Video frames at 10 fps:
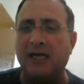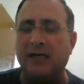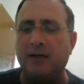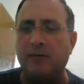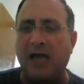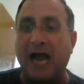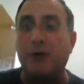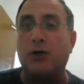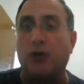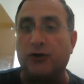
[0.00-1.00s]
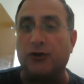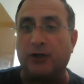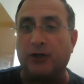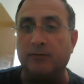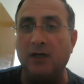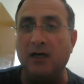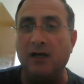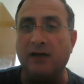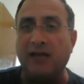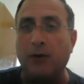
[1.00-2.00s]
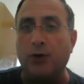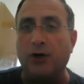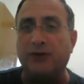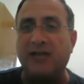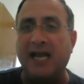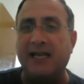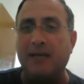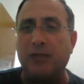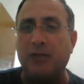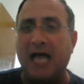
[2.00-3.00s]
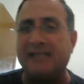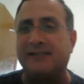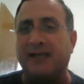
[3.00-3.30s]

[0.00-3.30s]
agriculture, that were taking plastic